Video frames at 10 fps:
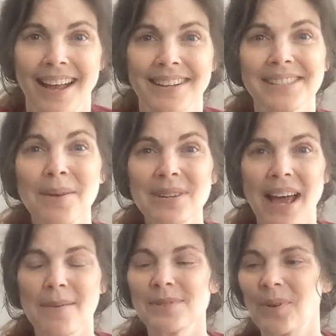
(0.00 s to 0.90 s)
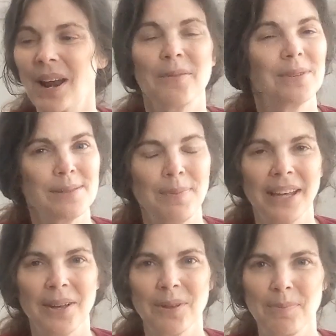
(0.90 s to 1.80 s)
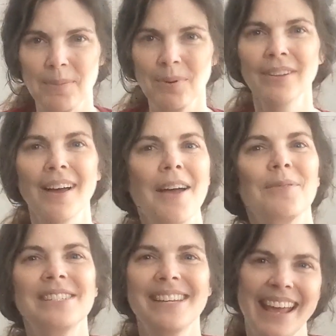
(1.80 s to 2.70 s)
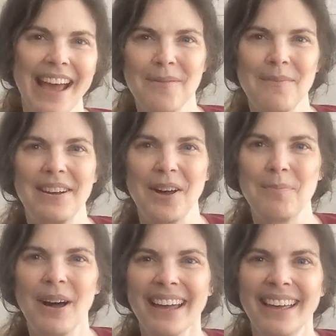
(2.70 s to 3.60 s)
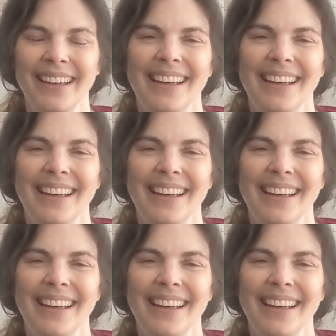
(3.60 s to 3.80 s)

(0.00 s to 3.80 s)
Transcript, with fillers: And sometimes when I was speaking with people, I would take out my notebook